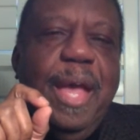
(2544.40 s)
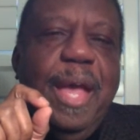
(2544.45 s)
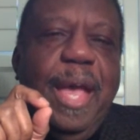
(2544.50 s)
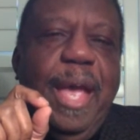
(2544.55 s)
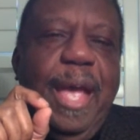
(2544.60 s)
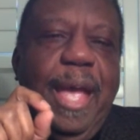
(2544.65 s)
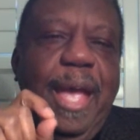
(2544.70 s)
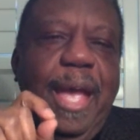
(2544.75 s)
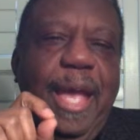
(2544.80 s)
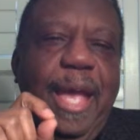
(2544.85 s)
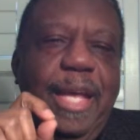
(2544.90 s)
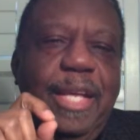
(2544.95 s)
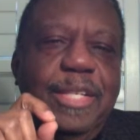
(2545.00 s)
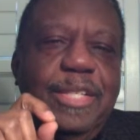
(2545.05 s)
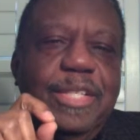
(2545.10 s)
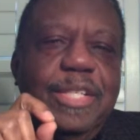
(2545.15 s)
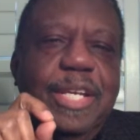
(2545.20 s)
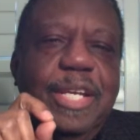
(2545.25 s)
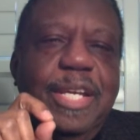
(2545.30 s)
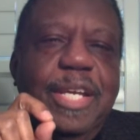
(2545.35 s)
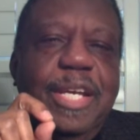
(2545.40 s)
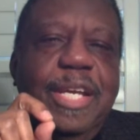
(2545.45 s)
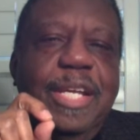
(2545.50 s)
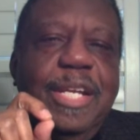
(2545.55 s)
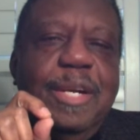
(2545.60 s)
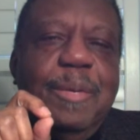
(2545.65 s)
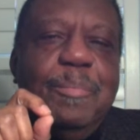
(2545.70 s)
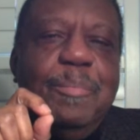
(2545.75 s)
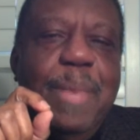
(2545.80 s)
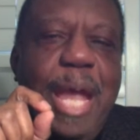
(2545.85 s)
And
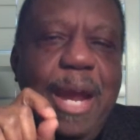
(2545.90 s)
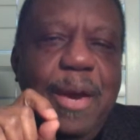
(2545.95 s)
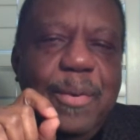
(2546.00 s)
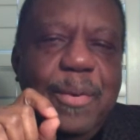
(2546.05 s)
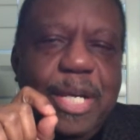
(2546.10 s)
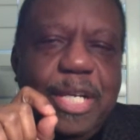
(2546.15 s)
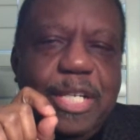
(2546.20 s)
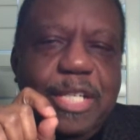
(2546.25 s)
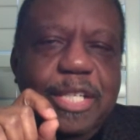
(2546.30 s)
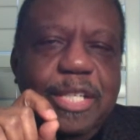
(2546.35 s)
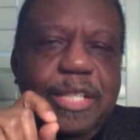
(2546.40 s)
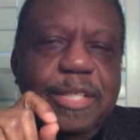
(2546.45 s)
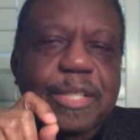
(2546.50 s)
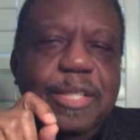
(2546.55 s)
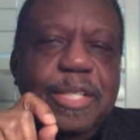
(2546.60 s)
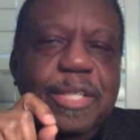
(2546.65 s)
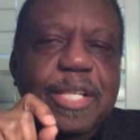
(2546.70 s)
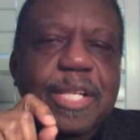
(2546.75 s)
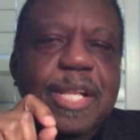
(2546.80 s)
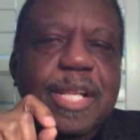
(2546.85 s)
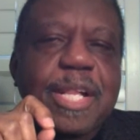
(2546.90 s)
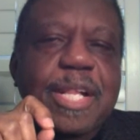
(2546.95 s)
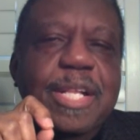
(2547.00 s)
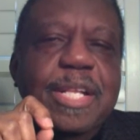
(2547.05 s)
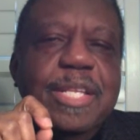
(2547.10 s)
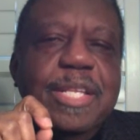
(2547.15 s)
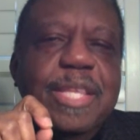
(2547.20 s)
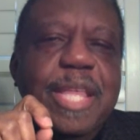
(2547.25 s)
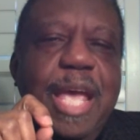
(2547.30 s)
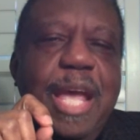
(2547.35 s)
in America,
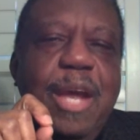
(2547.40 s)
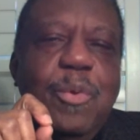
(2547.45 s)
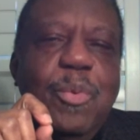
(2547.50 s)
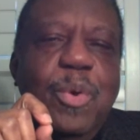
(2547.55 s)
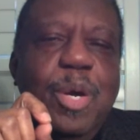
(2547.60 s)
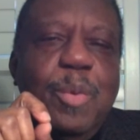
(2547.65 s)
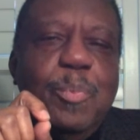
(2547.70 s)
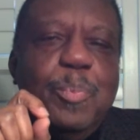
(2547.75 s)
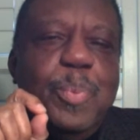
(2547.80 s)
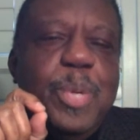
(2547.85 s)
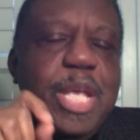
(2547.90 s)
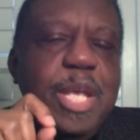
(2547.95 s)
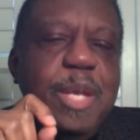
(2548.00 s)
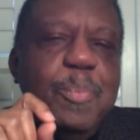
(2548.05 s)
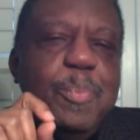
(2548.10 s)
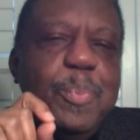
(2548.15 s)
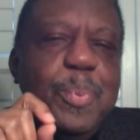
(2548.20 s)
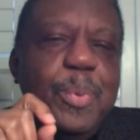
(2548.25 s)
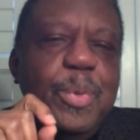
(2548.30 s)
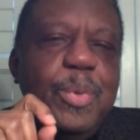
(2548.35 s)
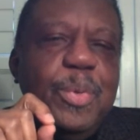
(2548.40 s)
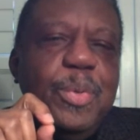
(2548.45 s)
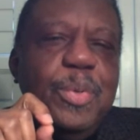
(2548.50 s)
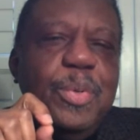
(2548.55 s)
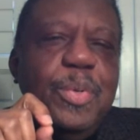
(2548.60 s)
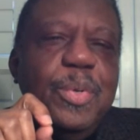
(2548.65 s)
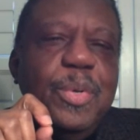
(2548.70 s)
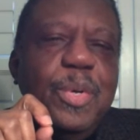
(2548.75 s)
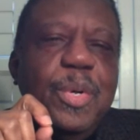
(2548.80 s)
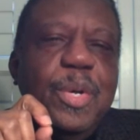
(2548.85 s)
there were
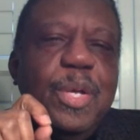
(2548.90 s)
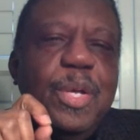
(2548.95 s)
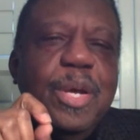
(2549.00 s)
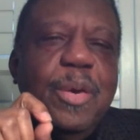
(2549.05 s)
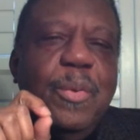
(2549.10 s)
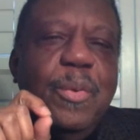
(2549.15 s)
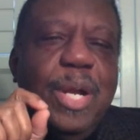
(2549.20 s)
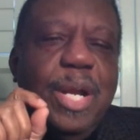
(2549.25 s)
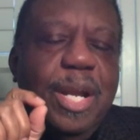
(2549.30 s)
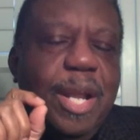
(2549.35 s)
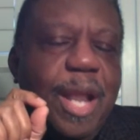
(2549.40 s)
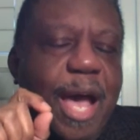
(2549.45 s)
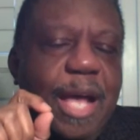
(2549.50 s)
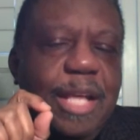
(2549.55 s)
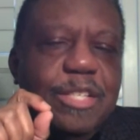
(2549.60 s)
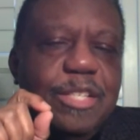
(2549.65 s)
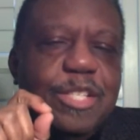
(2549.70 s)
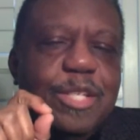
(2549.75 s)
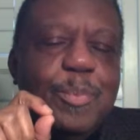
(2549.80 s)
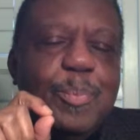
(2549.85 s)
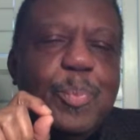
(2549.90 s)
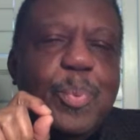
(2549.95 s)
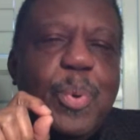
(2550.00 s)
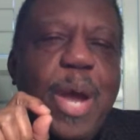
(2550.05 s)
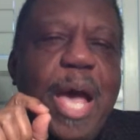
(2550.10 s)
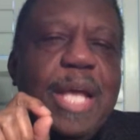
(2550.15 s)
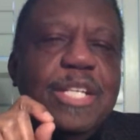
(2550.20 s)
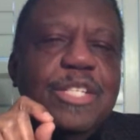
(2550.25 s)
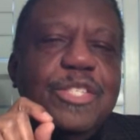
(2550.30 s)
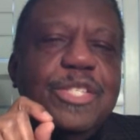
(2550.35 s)
people there were lots of
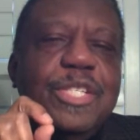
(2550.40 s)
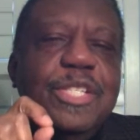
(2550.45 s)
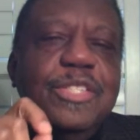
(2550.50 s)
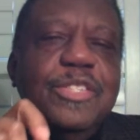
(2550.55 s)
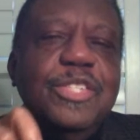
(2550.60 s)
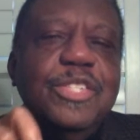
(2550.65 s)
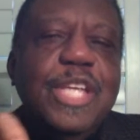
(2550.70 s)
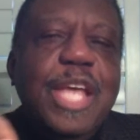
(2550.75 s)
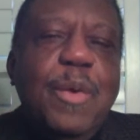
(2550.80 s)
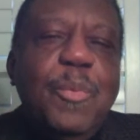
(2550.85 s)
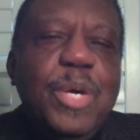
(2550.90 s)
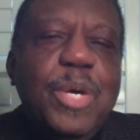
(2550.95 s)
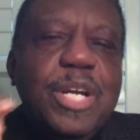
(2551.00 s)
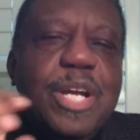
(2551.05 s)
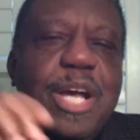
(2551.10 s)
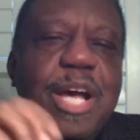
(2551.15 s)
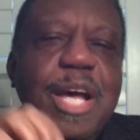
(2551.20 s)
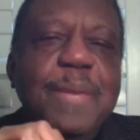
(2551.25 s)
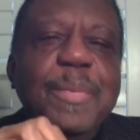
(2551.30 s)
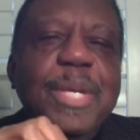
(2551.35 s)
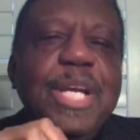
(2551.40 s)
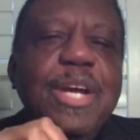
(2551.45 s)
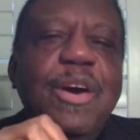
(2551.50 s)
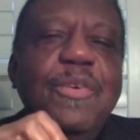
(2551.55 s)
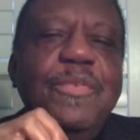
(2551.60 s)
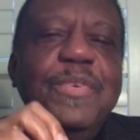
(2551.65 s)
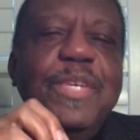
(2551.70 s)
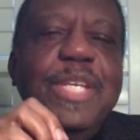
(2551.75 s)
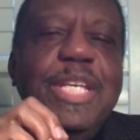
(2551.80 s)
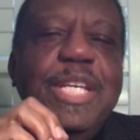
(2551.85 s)
Protestants that were coming
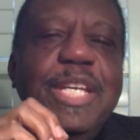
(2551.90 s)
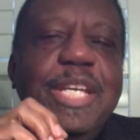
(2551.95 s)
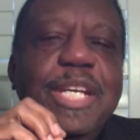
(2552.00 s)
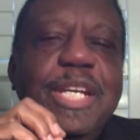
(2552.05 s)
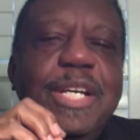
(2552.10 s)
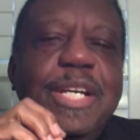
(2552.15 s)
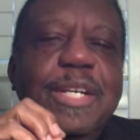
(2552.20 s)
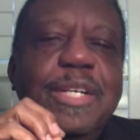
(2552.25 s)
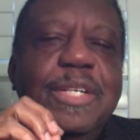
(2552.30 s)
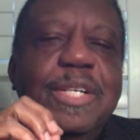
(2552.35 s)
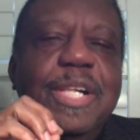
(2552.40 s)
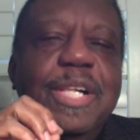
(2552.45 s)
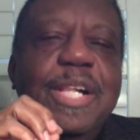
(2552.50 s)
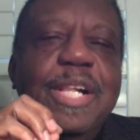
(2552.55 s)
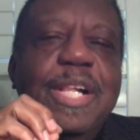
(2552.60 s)
over here,